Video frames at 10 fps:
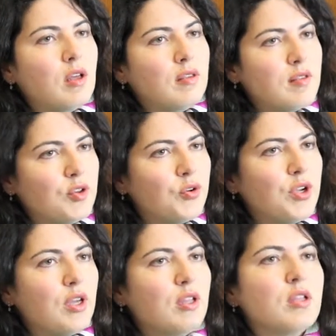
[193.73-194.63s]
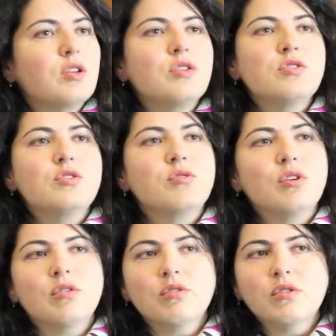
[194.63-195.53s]
Syria to
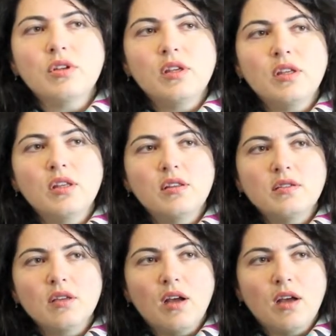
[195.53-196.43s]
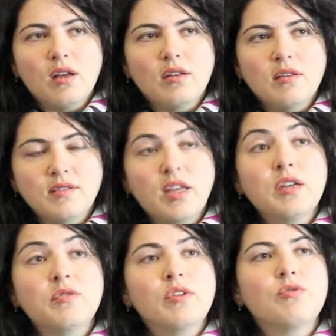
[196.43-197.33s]
the early uh, state
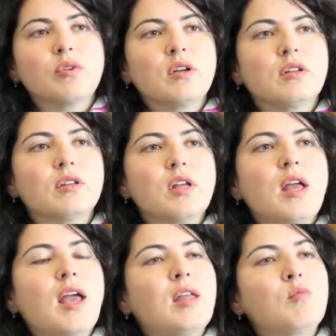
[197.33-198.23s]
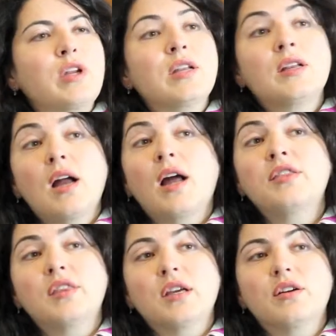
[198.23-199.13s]
of Israel. And when it got
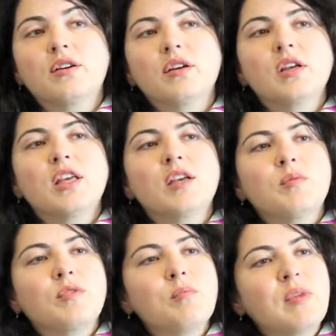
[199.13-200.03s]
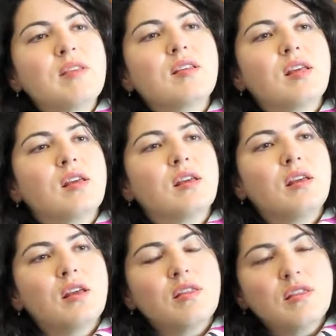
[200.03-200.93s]
there, it was missing
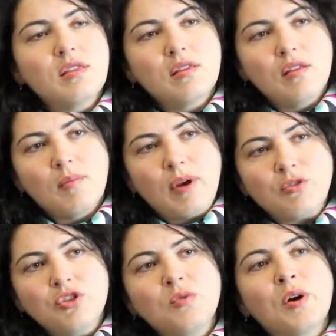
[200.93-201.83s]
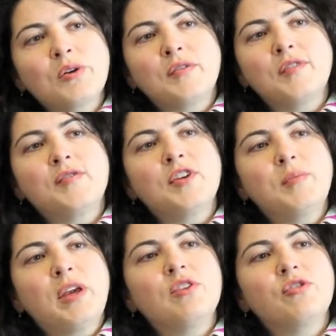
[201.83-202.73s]
about two hundred fifty
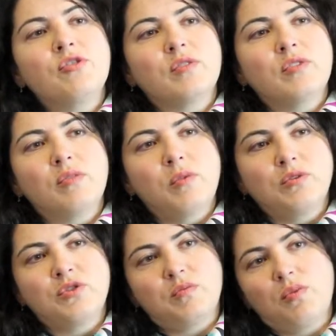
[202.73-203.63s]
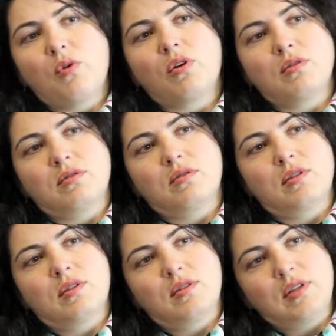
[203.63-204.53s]
pages of its most important
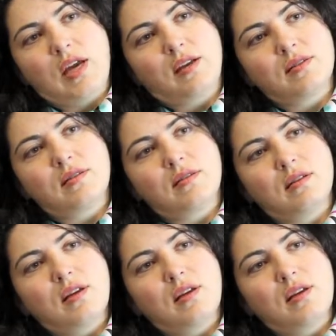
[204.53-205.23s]
text.